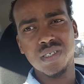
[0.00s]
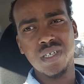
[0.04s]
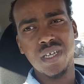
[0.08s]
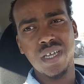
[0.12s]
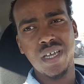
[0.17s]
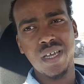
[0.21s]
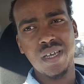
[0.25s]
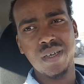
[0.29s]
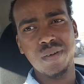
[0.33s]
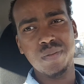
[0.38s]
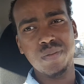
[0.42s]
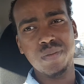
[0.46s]

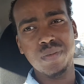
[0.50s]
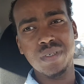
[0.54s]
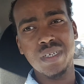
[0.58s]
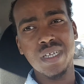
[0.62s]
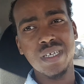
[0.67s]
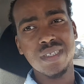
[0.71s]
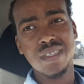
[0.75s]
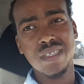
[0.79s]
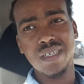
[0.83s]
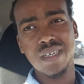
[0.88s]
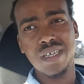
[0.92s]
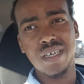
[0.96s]
have
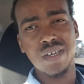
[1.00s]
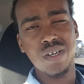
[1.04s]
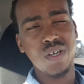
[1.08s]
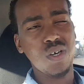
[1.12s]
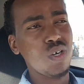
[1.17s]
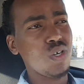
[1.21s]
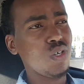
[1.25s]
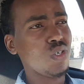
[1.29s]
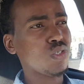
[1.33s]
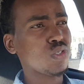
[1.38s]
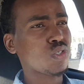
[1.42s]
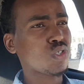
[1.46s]
nothing at
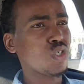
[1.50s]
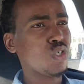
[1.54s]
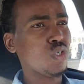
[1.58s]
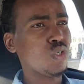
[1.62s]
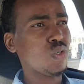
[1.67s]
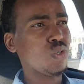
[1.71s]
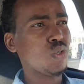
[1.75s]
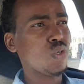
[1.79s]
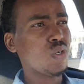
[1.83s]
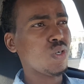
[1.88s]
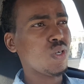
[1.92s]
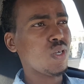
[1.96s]
all.
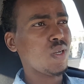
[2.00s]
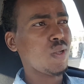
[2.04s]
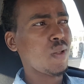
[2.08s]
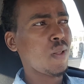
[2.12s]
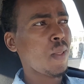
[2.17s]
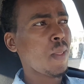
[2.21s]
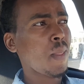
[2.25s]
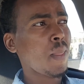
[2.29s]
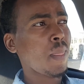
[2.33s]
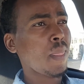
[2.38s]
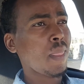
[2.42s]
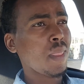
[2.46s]
So,
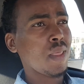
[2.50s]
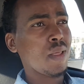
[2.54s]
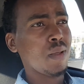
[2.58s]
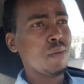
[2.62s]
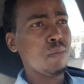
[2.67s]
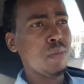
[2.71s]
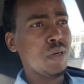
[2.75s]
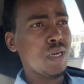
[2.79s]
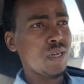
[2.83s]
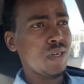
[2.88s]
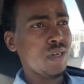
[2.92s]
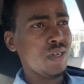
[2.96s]

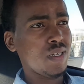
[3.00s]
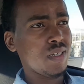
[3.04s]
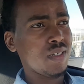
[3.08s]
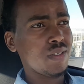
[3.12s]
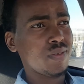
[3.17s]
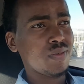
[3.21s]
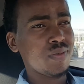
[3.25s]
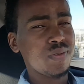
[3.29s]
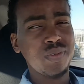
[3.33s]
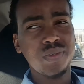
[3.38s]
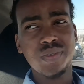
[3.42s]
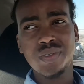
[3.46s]
but
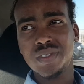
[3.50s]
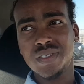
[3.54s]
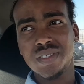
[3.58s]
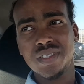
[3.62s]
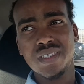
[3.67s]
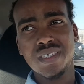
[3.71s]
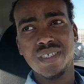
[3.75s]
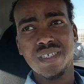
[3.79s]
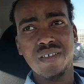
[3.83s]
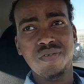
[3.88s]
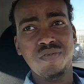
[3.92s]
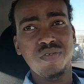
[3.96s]

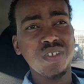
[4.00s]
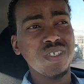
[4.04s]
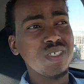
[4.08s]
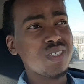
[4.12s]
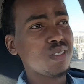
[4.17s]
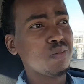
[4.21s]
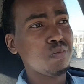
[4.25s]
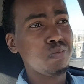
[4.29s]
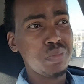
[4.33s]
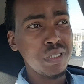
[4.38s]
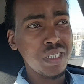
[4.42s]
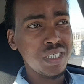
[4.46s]
if
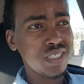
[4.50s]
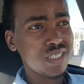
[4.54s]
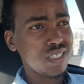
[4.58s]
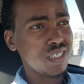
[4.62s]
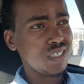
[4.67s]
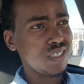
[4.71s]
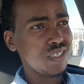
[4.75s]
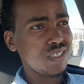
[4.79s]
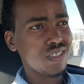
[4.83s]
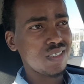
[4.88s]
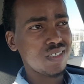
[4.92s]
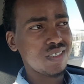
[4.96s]
it's
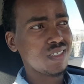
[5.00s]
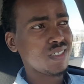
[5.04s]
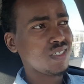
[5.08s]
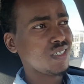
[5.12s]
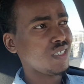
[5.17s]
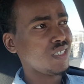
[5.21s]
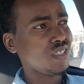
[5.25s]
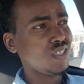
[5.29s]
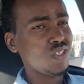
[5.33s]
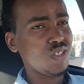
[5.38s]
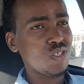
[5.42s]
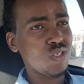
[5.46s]
busy,
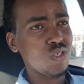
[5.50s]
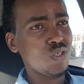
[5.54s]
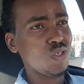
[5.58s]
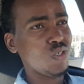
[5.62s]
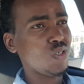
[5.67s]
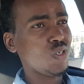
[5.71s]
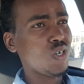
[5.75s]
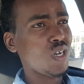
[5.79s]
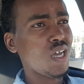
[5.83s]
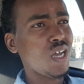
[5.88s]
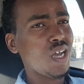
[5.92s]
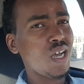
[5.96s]

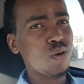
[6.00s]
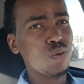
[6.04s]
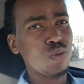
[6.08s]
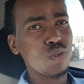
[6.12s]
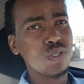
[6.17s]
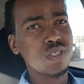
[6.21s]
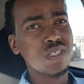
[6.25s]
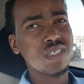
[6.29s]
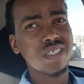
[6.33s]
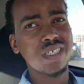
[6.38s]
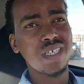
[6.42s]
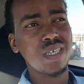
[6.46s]
I
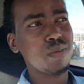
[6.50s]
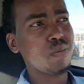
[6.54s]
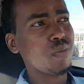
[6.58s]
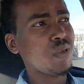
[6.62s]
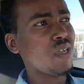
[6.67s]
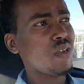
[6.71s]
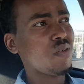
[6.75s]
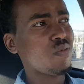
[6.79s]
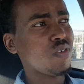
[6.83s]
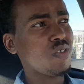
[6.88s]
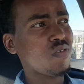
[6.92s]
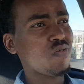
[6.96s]
would skip
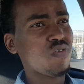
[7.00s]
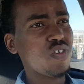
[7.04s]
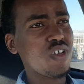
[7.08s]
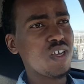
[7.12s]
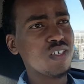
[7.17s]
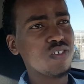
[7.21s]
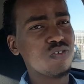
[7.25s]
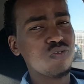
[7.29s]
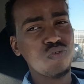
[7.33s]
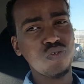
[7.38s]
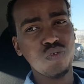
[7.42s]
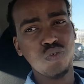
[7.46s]
every fast